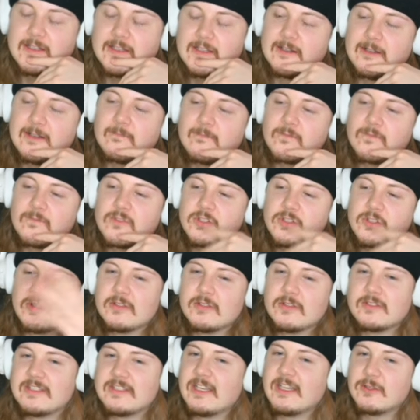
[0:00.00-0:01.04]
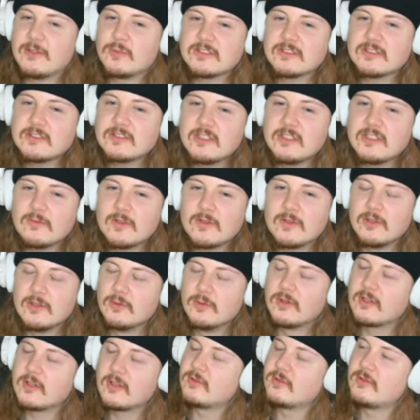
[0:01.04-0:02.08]
So then it wasn't even new and
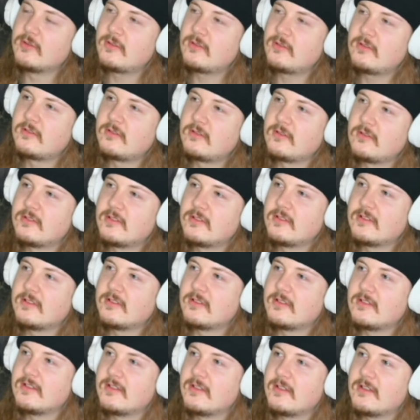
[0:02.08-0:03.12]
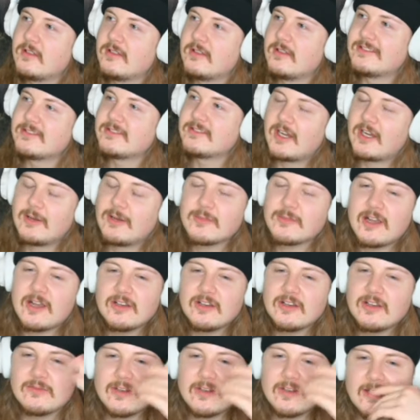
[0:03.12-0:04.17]
cool. So I'm kind of like...
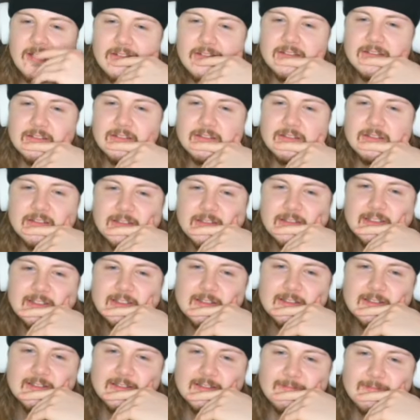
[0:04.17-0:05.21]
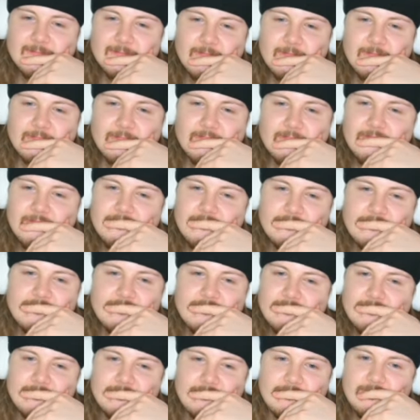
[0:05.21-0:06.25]
Neither is your tungsten screws.
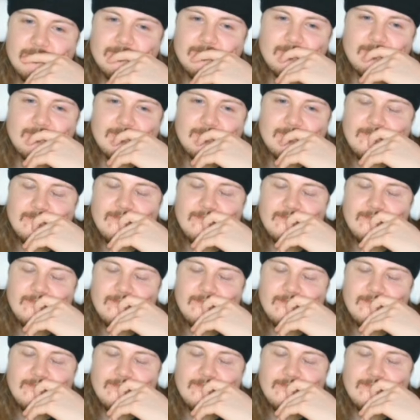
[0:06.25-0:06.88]
Neither is your...